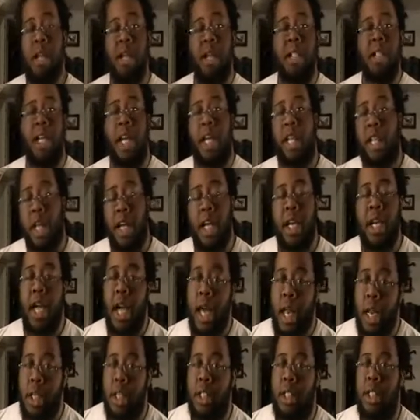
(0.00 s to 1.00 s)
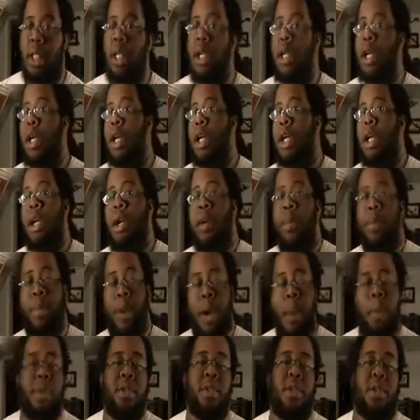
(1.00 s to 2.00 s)
Check the analogy.
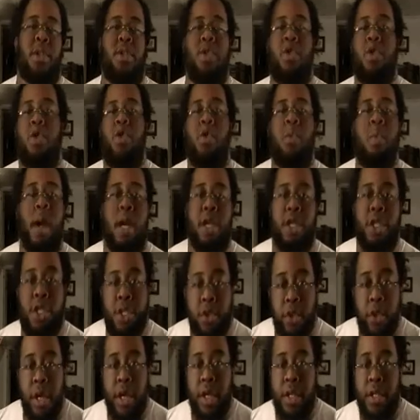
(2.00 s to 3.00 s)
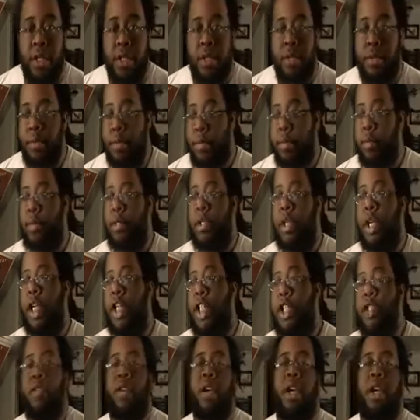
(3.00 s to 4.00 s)
Puppets are controlled by strings.
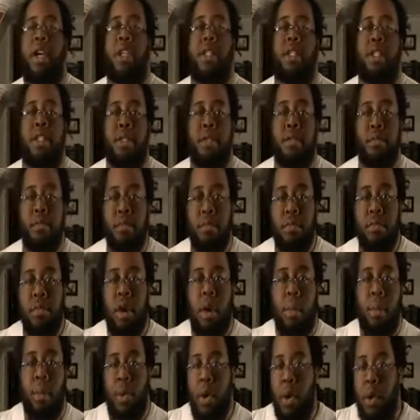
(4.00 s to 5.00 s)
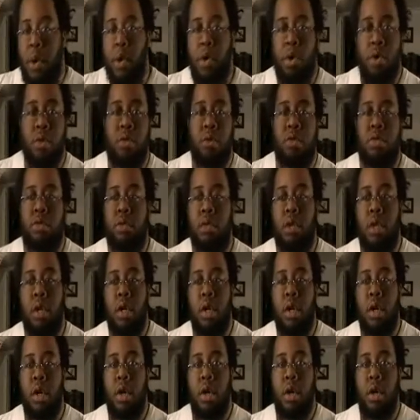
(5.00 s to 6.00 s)
These strings are pulled
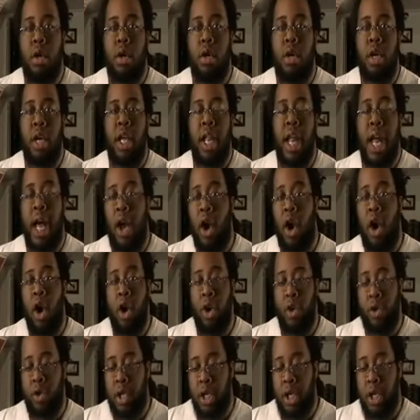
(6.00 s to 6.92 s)
and are